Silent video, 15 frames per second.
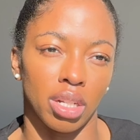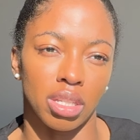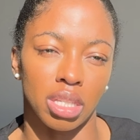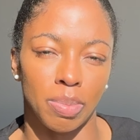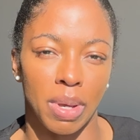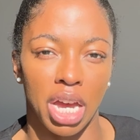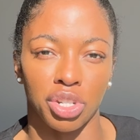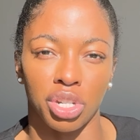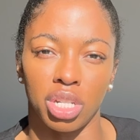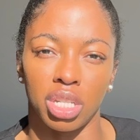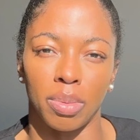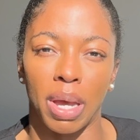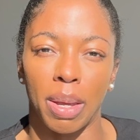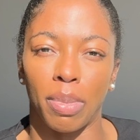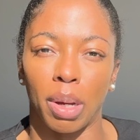smashed into
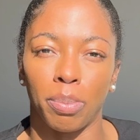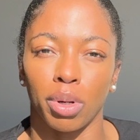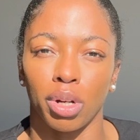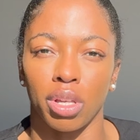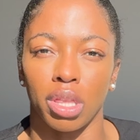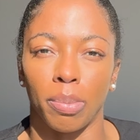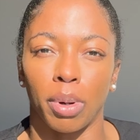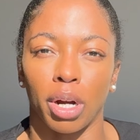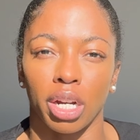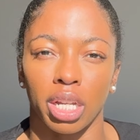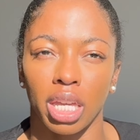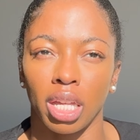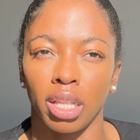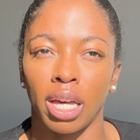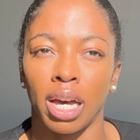my bumper in the
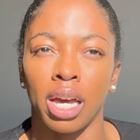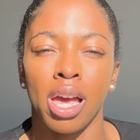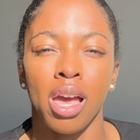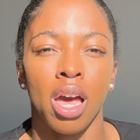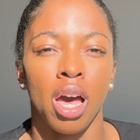parking lot.